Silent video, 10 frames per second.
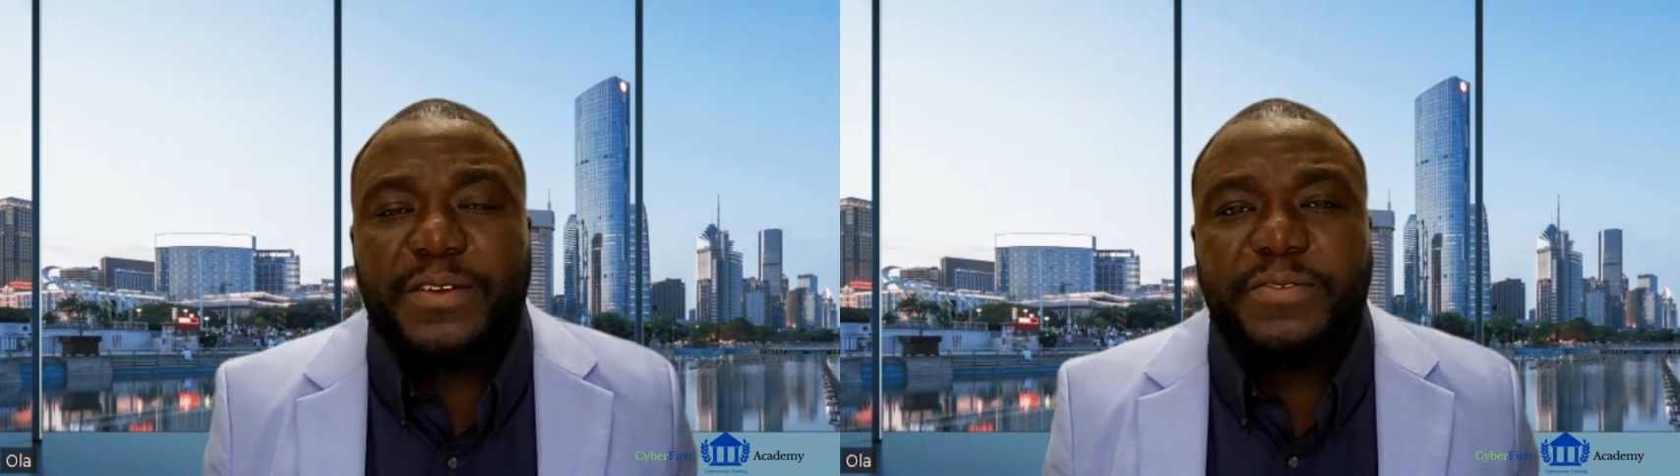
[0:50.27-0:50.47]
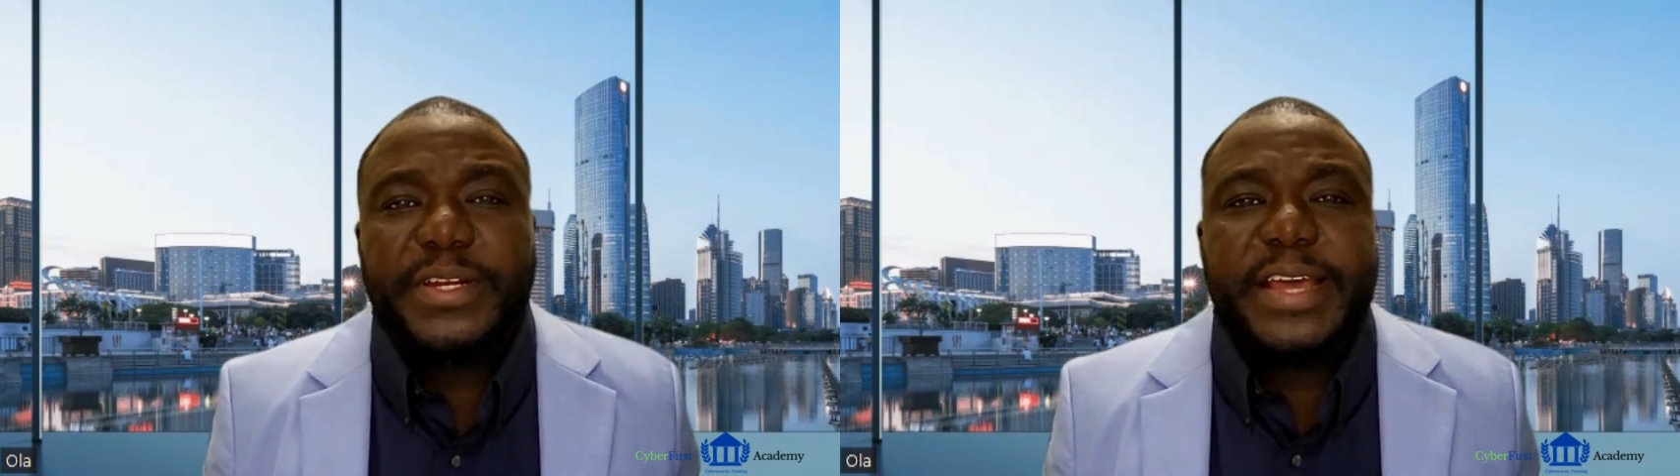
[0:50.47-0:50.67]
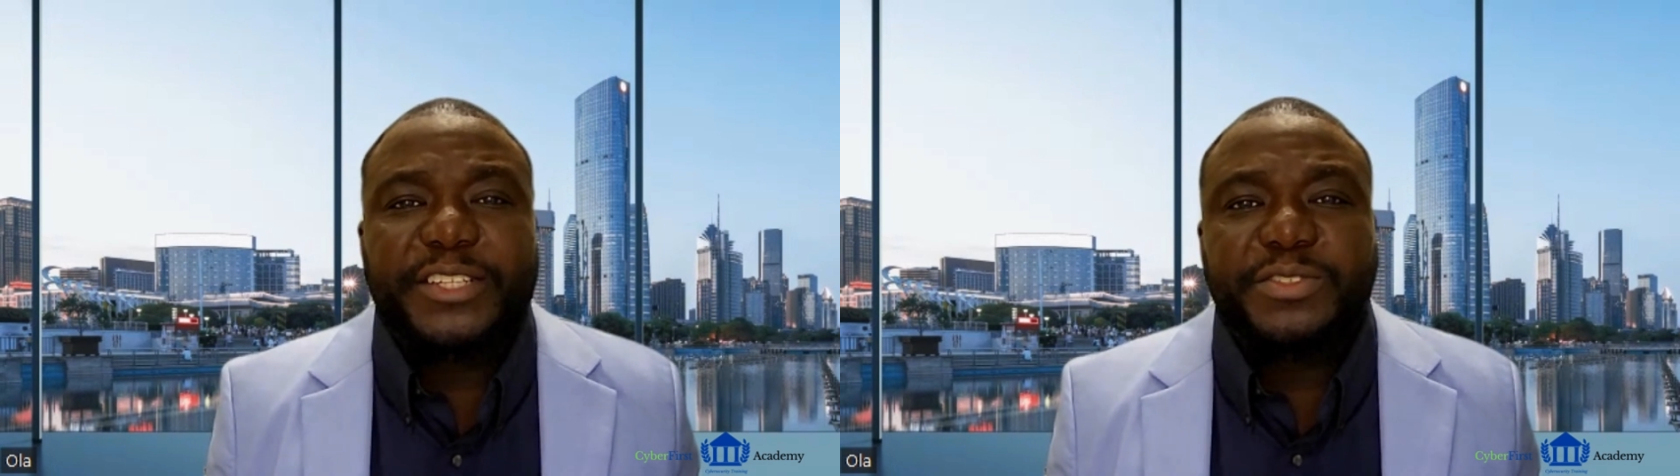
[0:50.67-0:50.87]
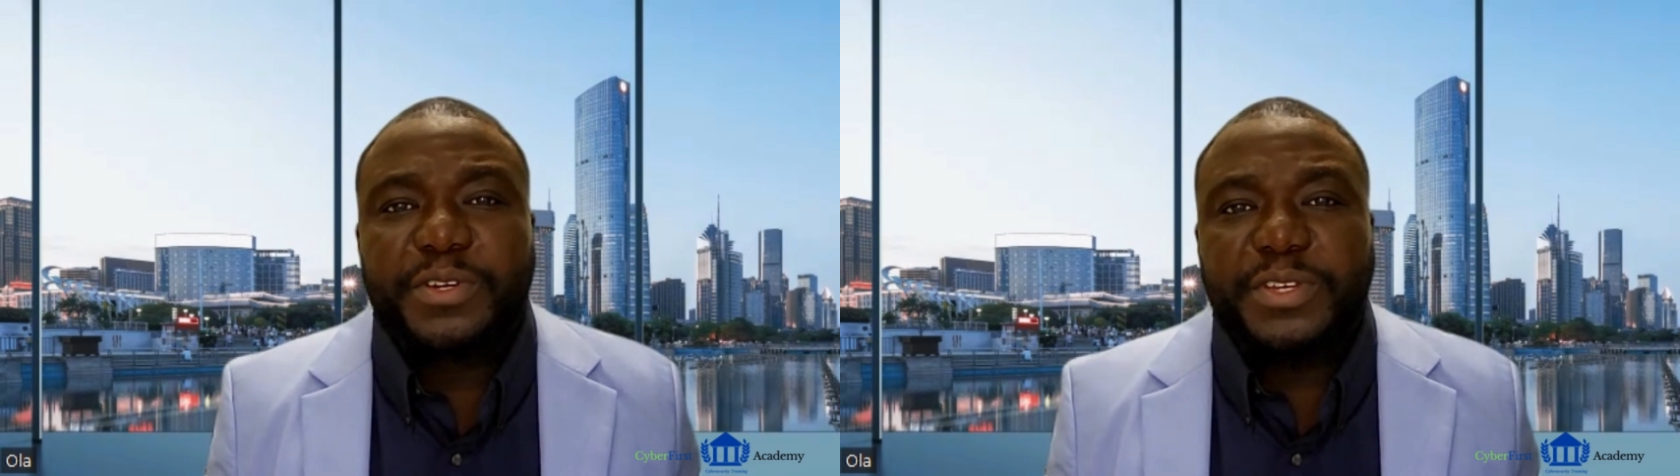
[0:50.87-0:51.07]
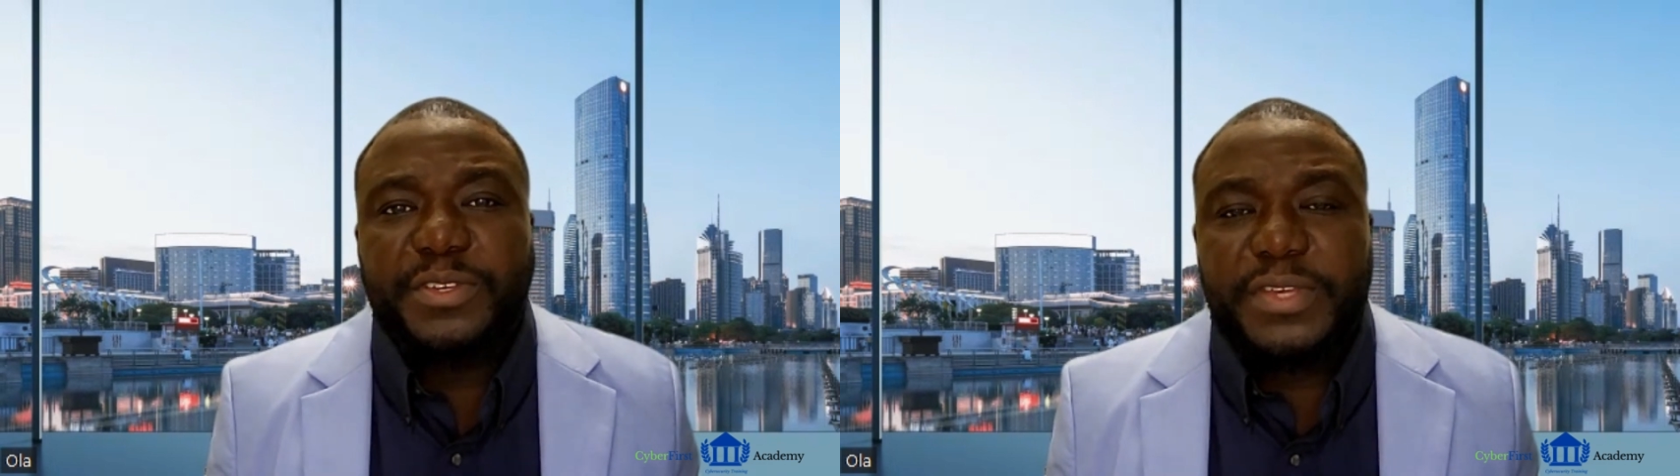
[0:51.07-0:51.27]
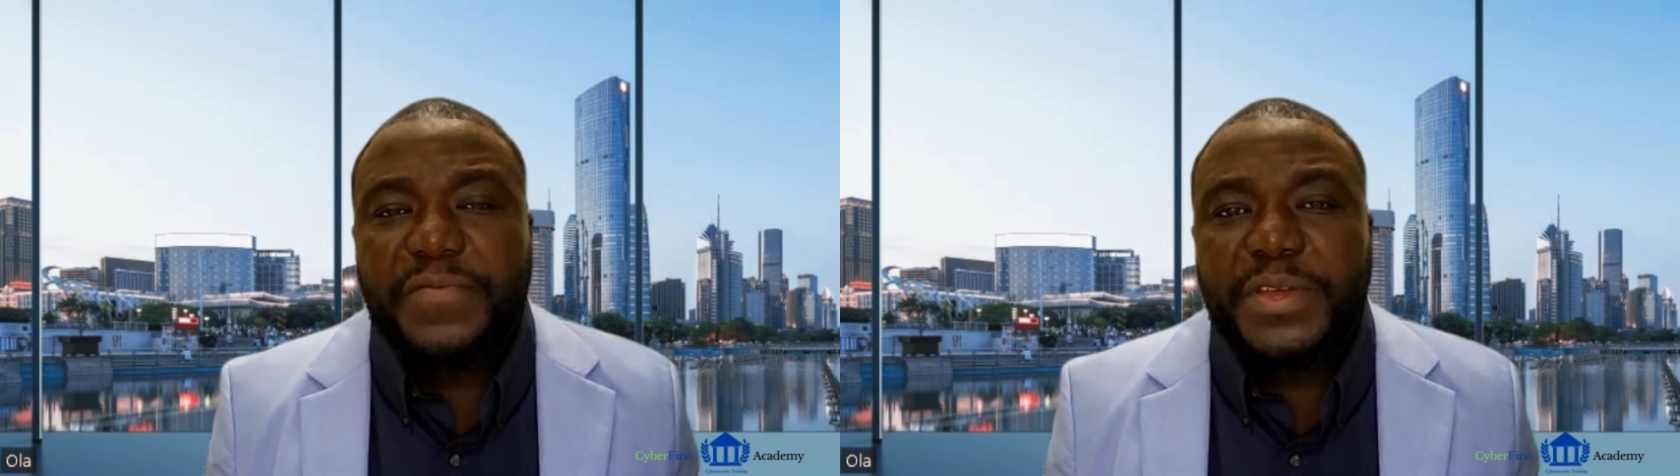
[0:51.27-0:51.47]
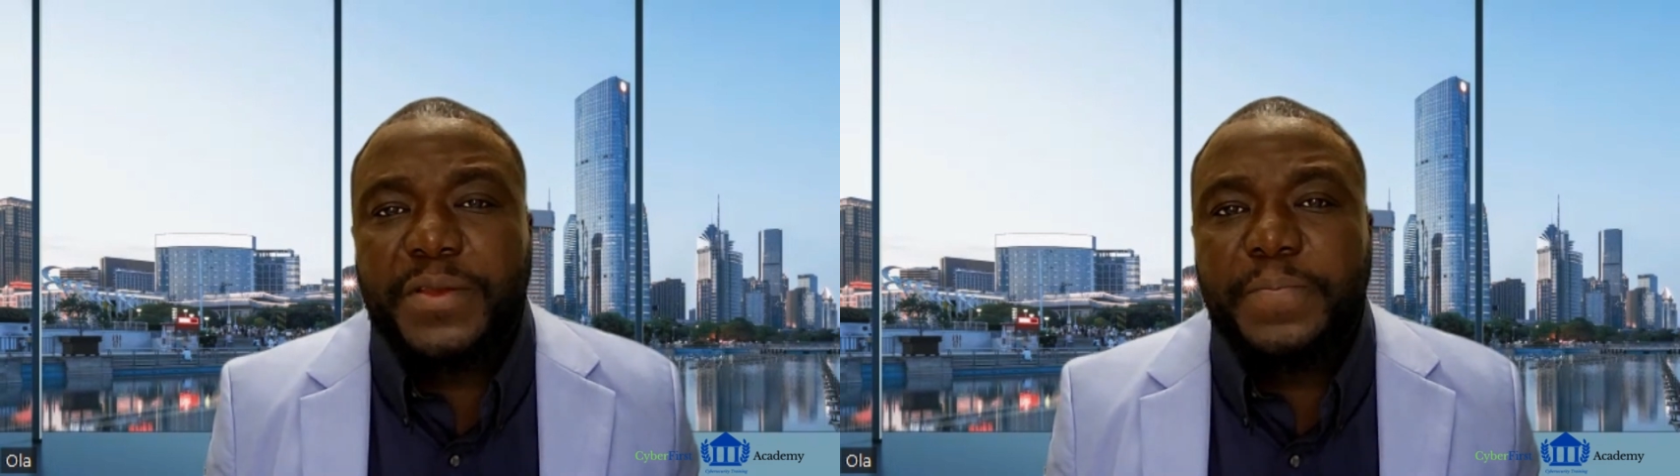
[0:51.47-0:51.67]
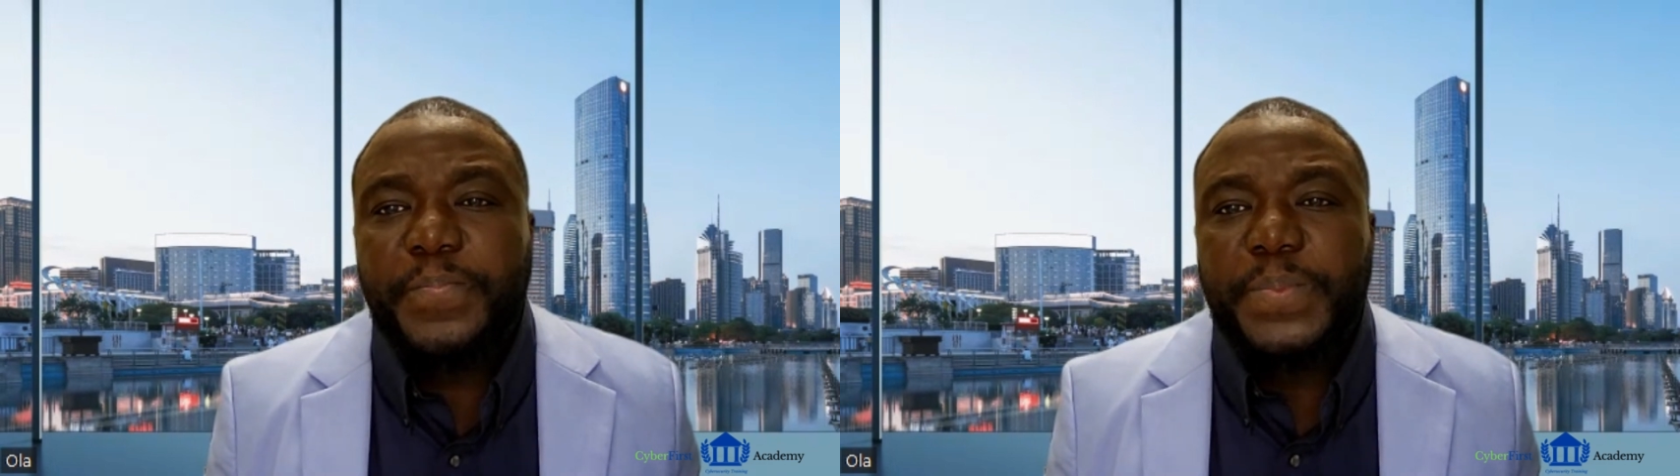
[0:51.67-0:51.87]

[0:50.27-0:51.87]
800-37.